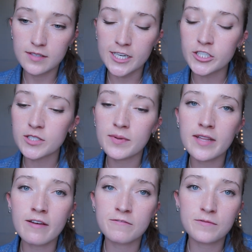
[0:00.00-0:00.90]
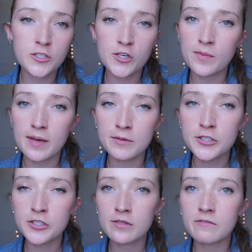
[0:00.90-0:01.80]
I just would love to be able
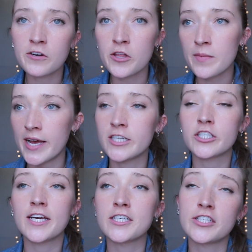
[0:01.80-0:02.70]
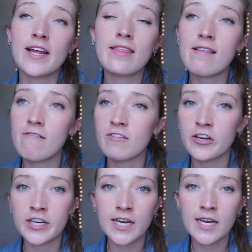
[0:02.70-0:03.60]
to further my education. I love
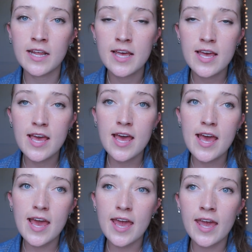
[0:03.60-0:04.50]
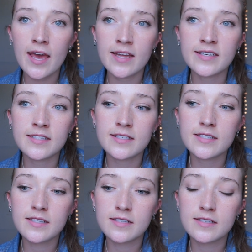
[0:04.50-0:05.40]
learning, and
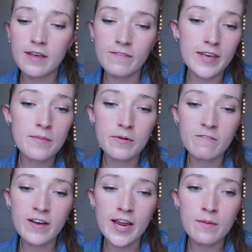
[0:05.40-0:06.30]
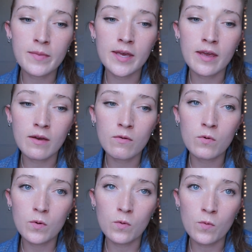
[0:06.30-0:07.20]
if it can provide me
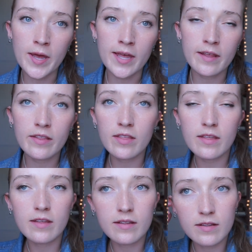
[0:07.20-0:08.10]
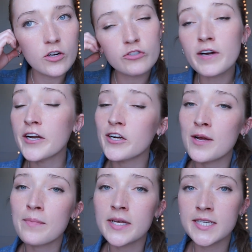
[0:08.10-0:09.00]
with greater
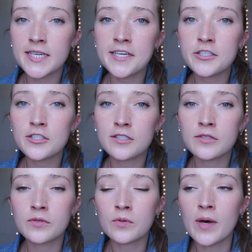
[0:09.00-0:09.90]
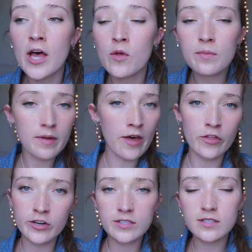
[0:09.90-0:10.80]
ability to help
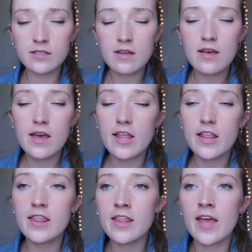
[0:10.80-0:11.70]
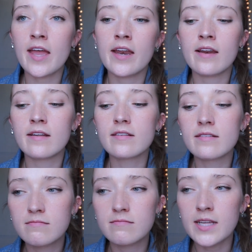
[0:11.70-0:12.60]
others, then
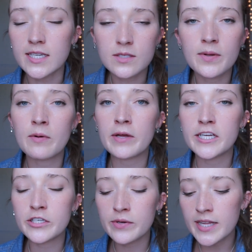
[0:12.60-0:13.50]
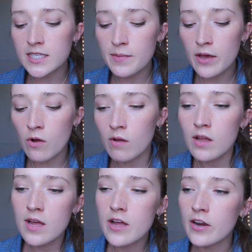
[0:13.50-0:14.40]
that's what I want to do, and that's my goal.
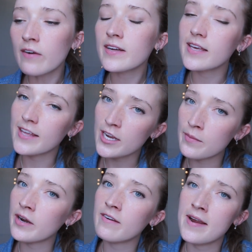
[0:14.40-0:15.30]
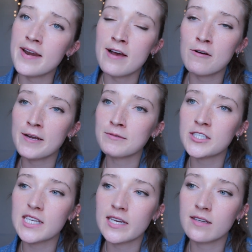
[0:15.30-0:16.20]
Not really thinking about it right now. I'm
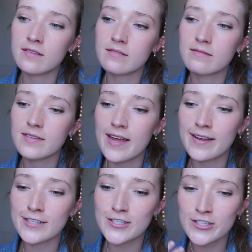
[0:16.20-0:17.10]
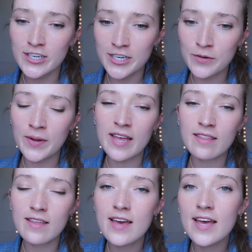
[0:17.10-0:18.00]
just gonna kind of get started with
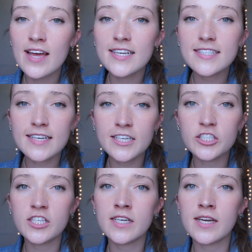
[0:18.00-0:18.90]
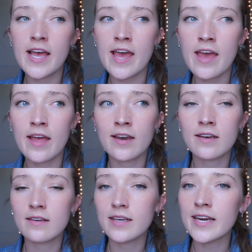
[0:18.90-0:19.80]
teaching
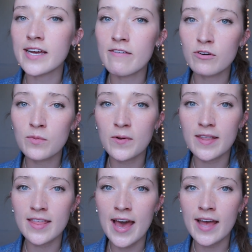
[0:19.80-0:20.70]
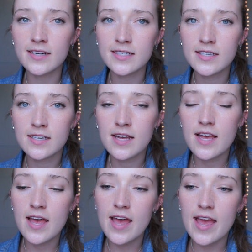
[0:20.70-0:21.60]
and getting comfortable with that,
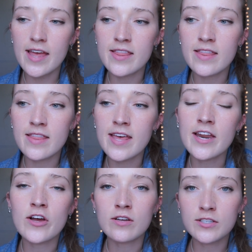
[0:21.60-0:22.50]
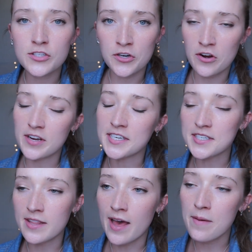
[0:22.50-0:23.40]
and then I'll start
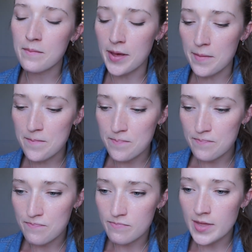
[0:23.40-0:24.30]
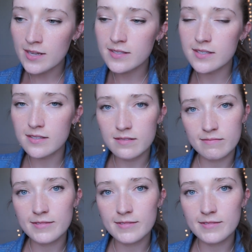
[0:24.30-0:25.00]
into that, but that's